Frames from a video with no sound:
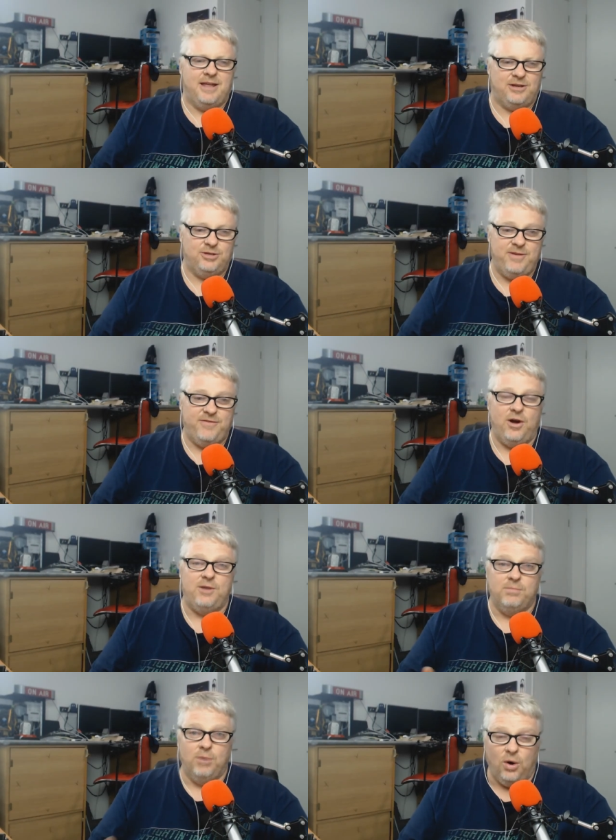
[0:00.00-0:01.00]
They should be
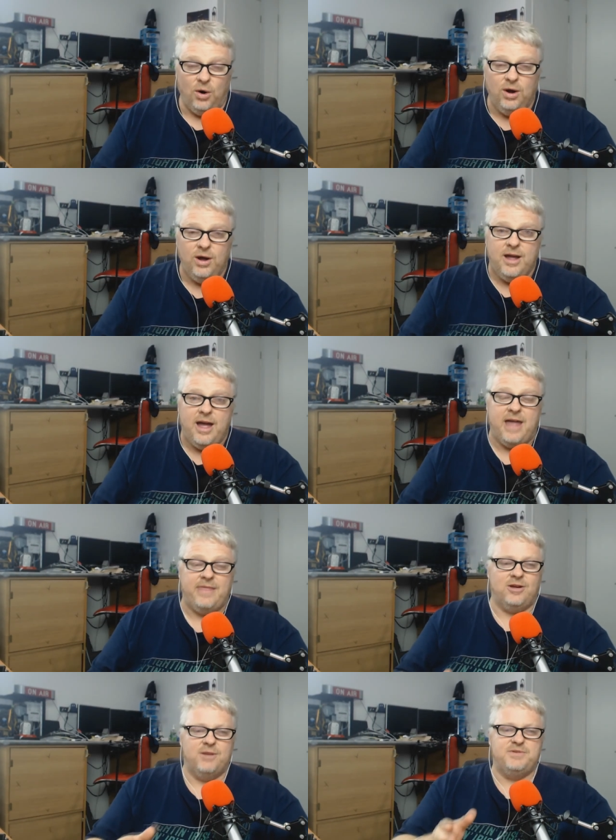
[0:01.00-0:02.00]
fined more and
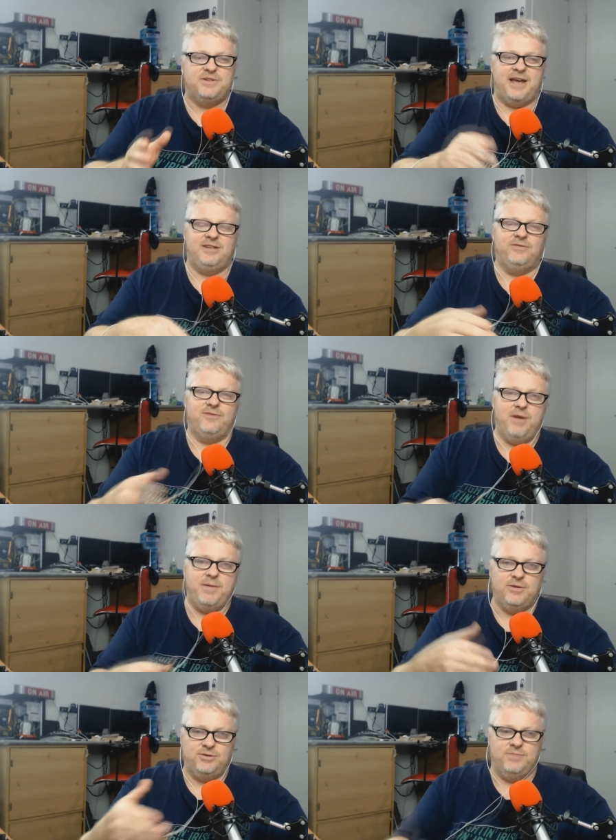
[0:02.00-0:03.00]
the compensation for
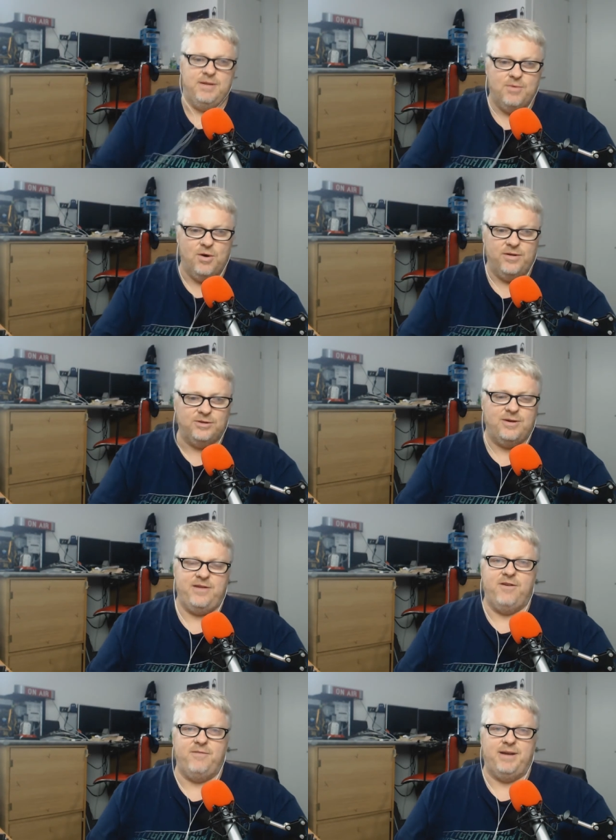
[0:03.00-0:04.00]
people should be more than
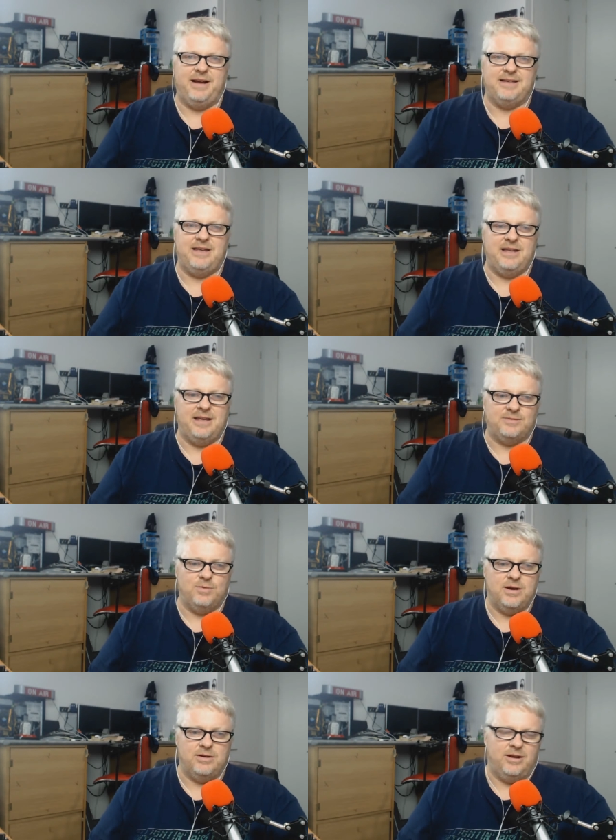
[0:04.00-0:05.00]
25 bucks as
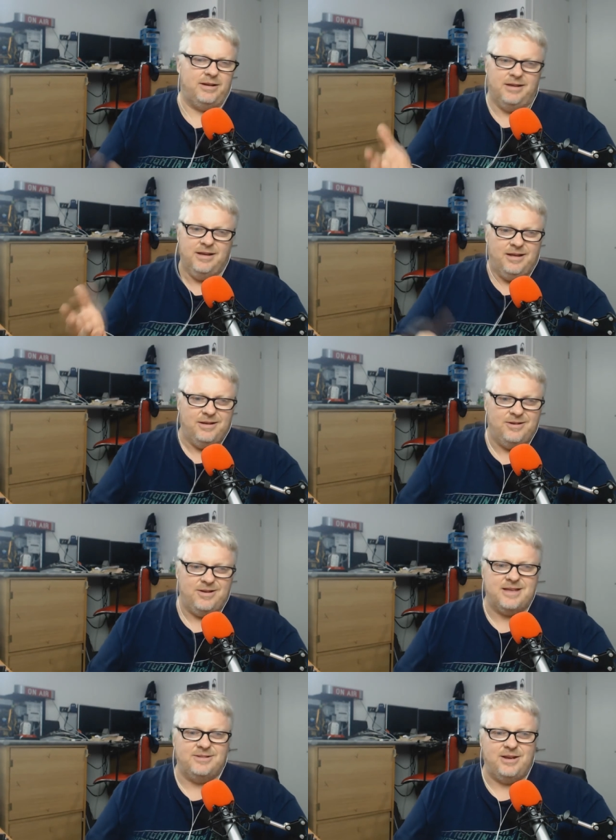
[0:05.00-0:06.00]
well. Like, who
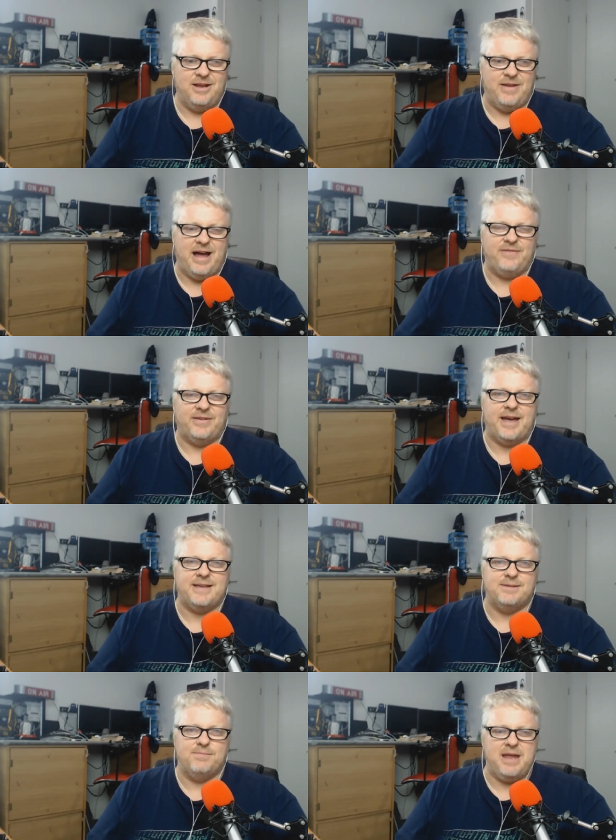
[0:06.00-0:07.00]
cares? Not even half a
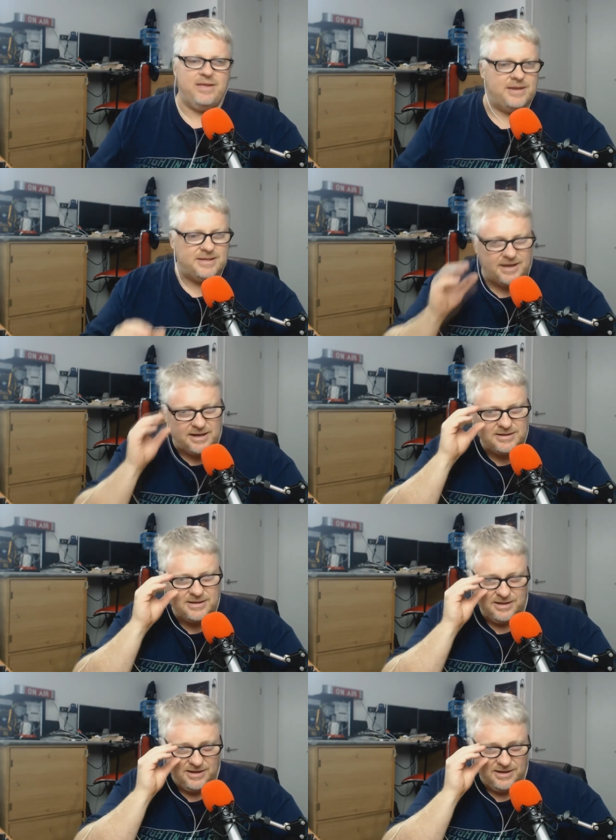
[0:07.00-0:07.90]
case of beer these days.